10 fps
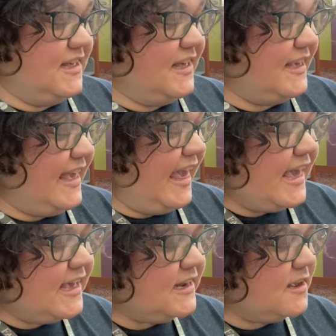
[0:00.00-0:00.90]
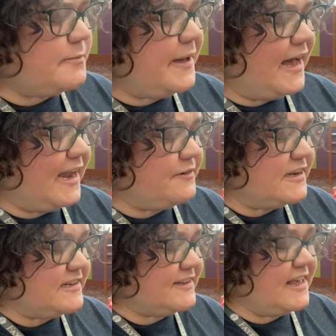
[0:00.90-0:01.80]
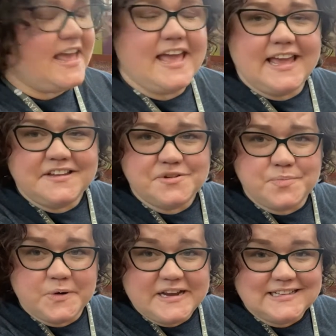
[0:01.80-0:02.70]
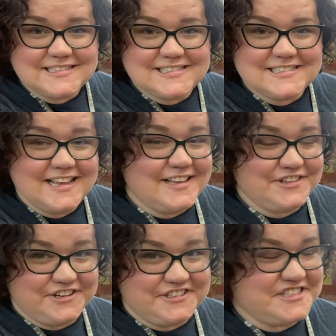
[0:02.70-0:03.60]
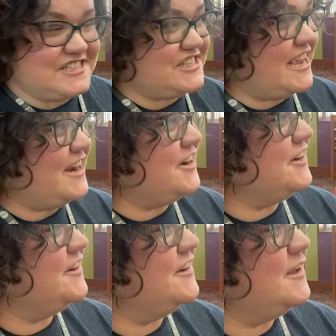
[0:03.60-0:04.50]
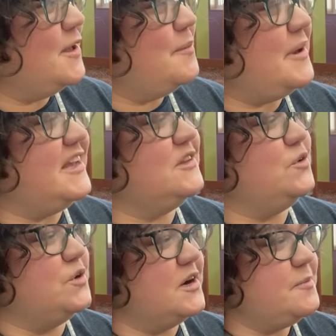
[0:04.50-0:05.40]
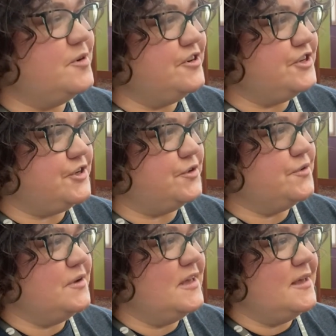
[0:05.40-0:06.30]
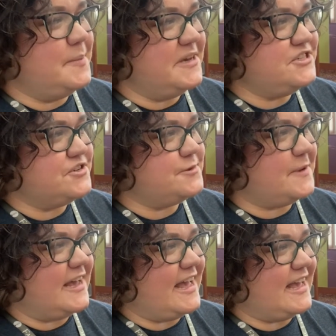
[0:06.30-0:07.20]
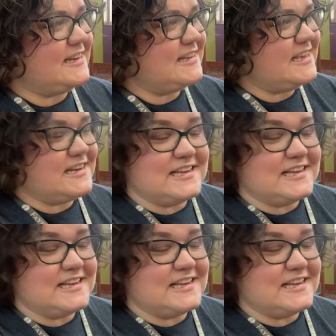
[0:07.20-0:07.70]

Can a Pirate and a Prince Learn to Share? By Laura Perdue, pictures by Adelina